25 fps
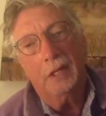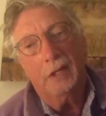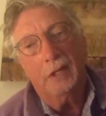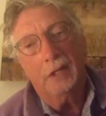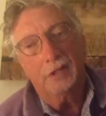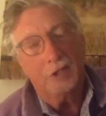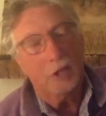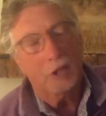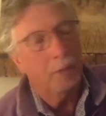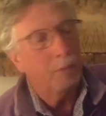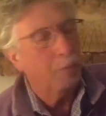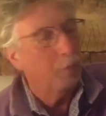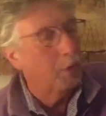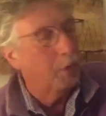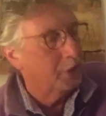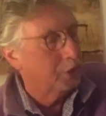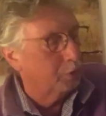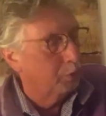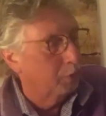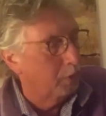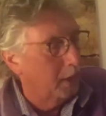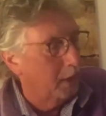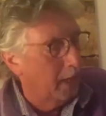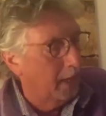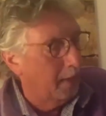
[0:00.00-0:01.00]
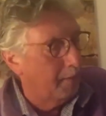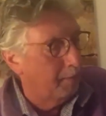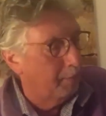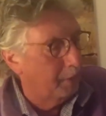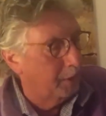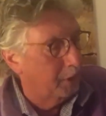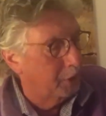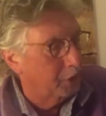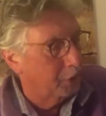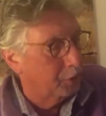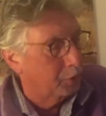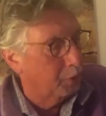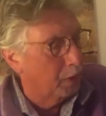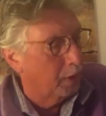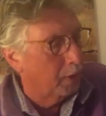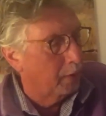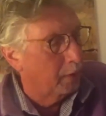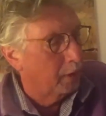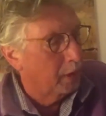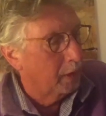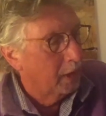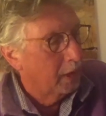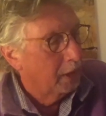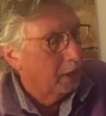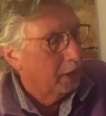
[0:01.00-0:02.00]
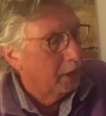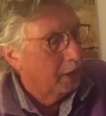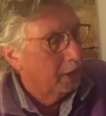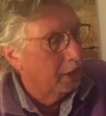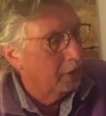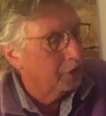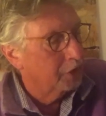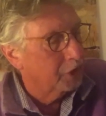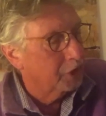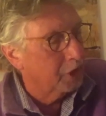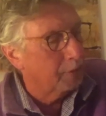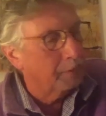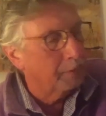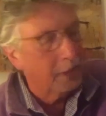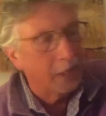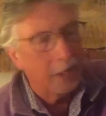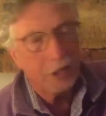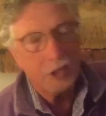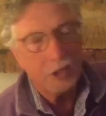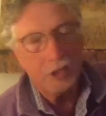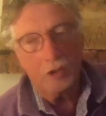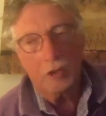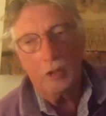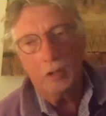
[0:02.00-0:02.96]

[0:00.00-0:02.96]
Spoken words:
some ways will happen as well. In some kids, will